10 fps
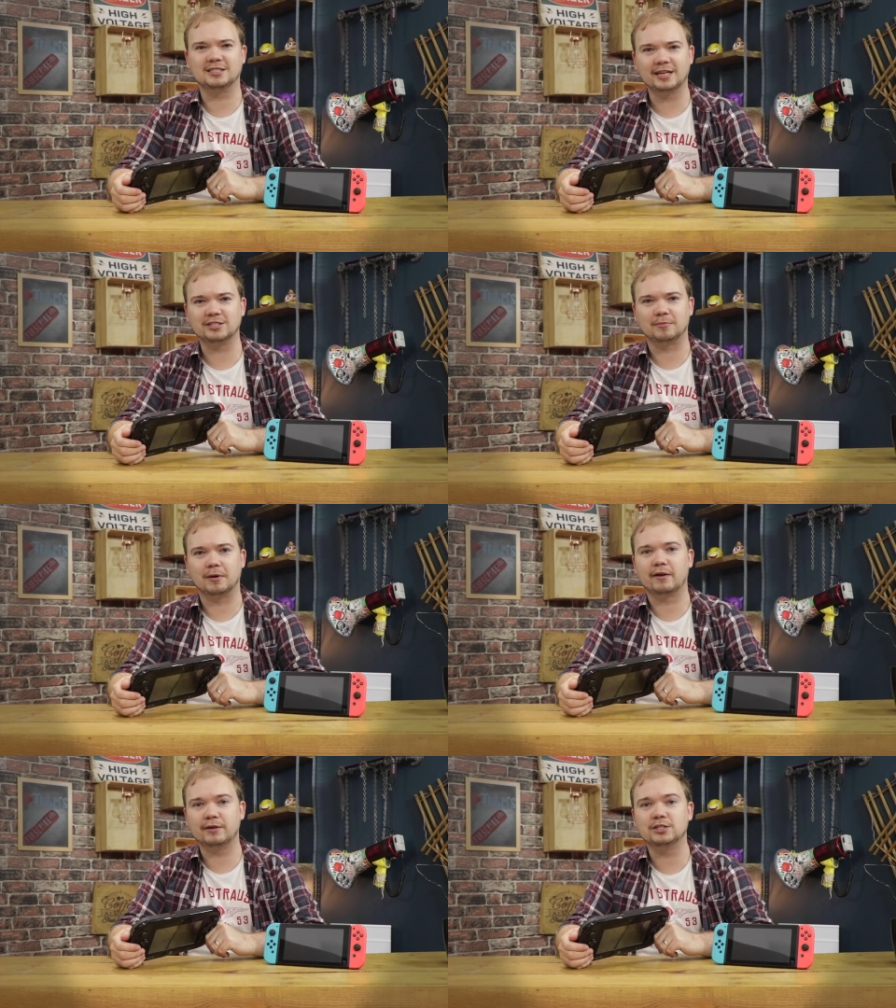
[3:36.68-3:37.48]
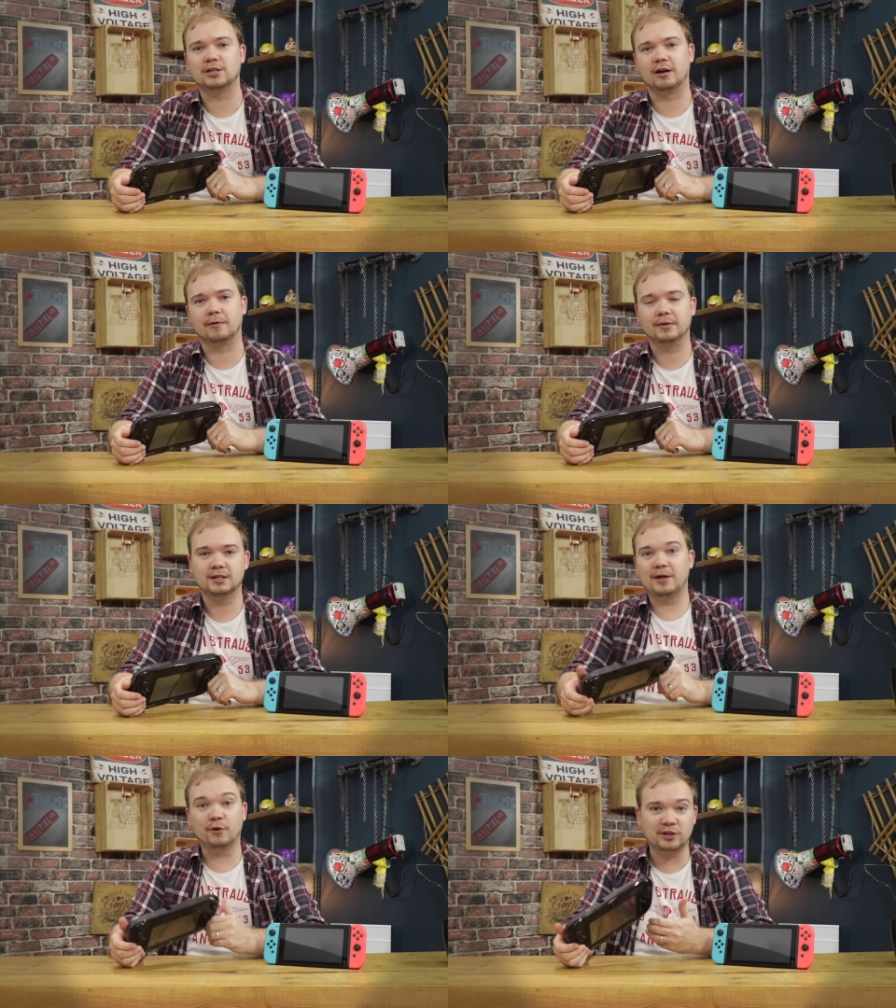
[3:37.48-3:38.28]
sensor bar each time.
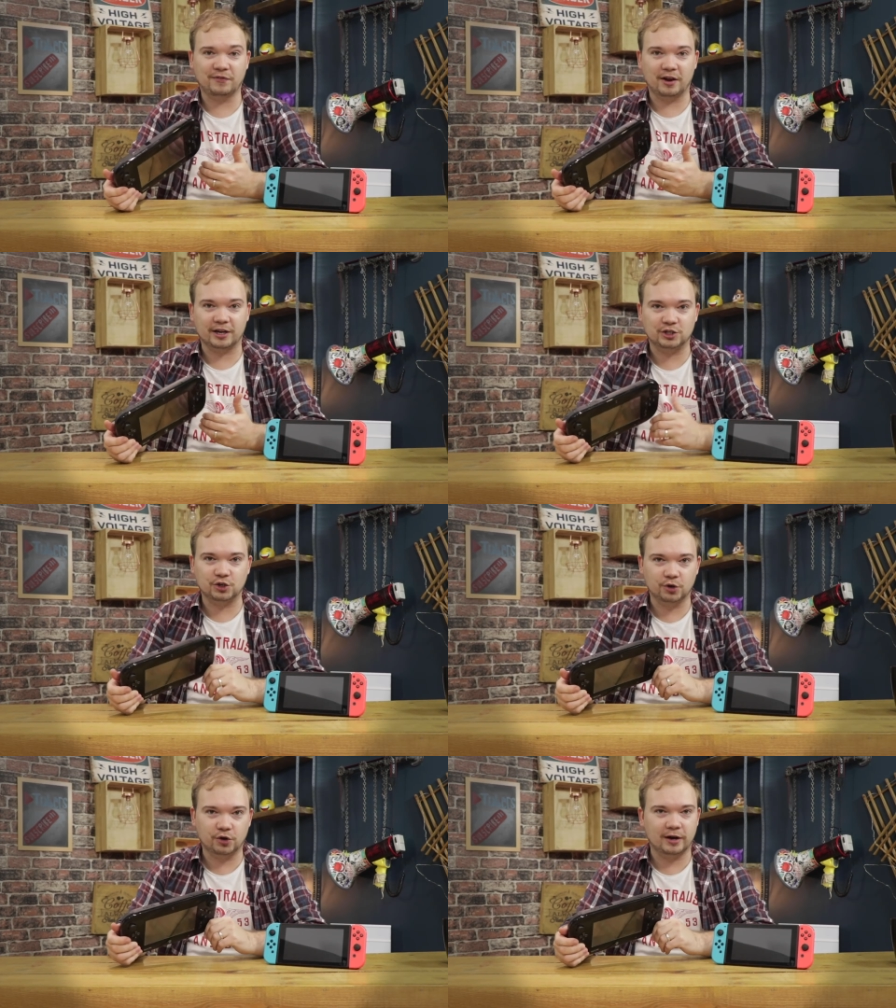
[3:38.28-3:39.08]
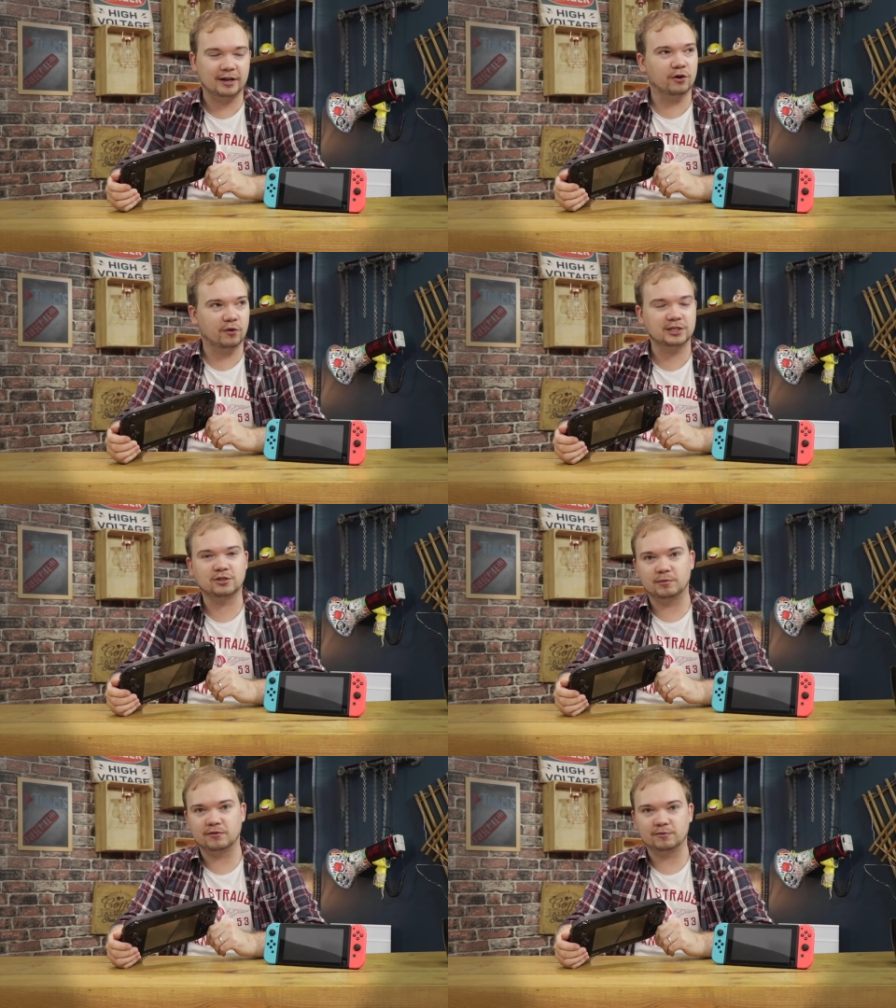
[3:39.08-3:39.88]
It always felt like a chore, and it always
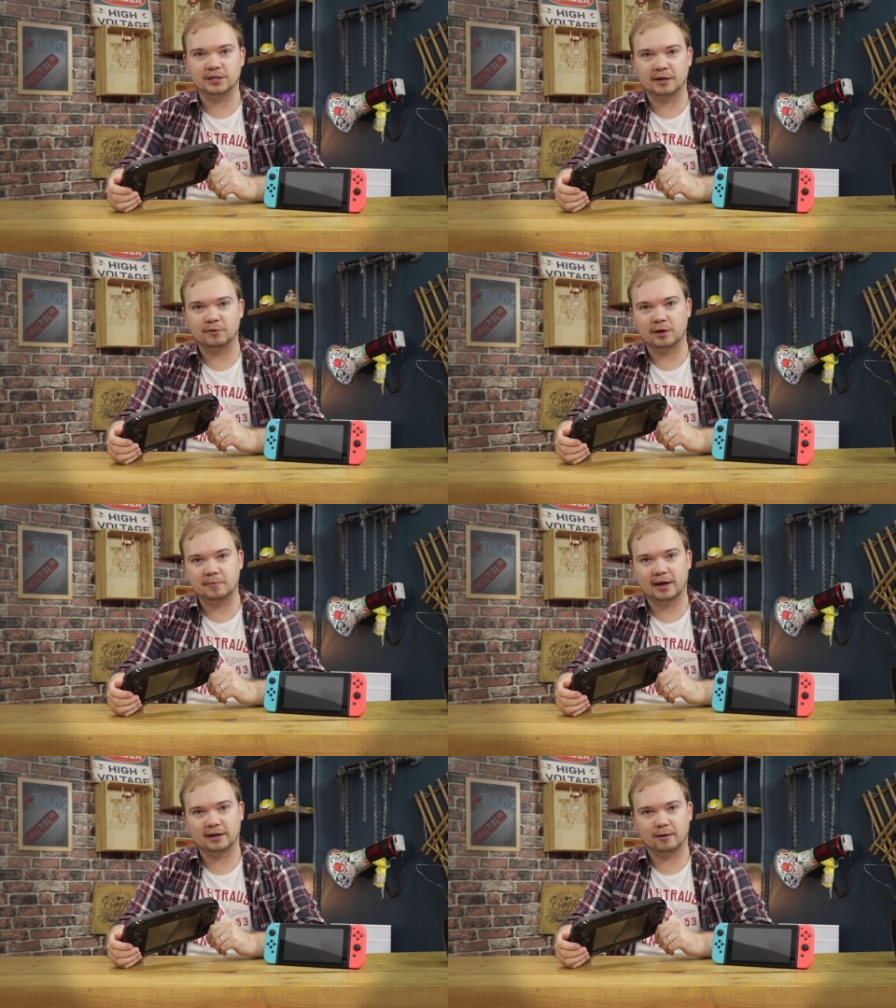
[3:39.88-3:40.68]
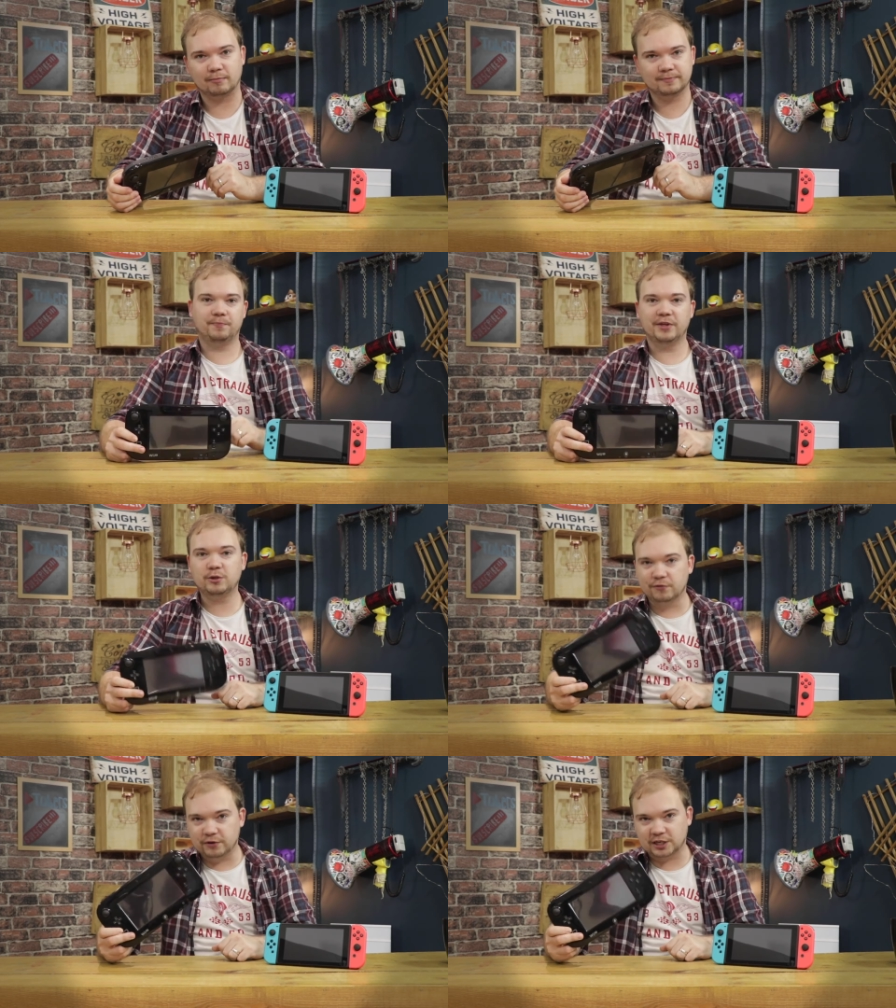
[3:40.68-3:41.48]
stopped me from setting the Wii back up.
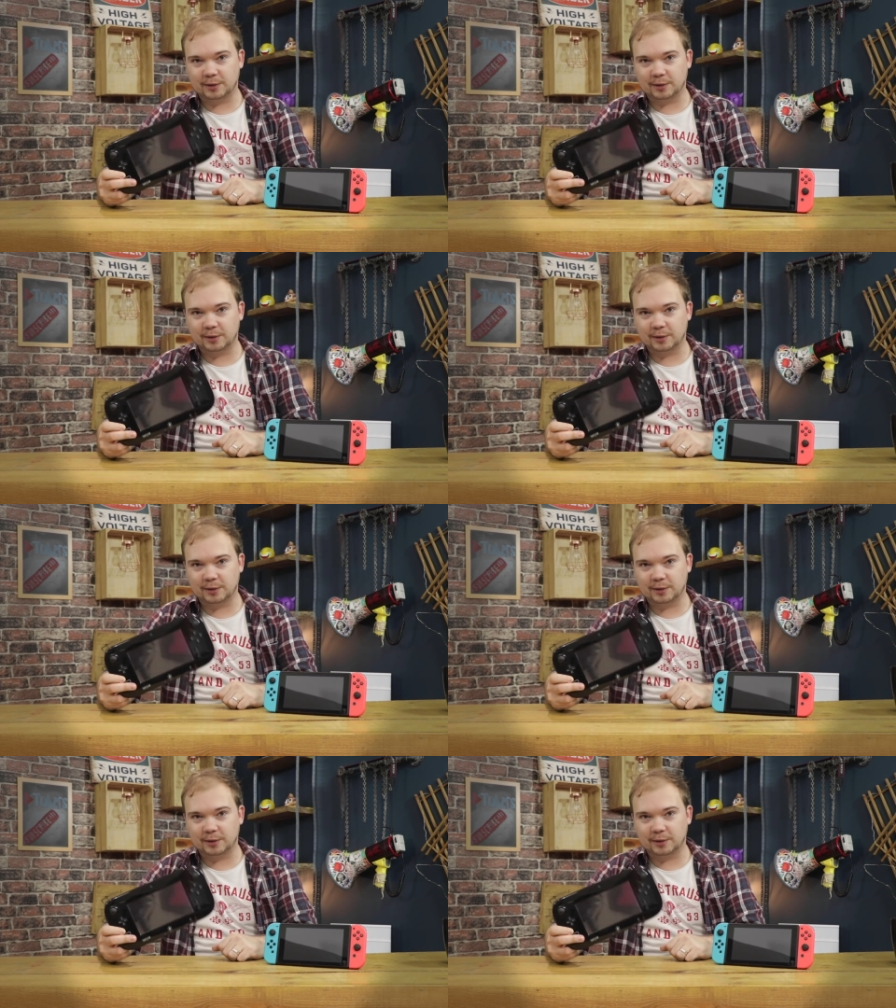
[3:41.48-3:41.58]
This one feels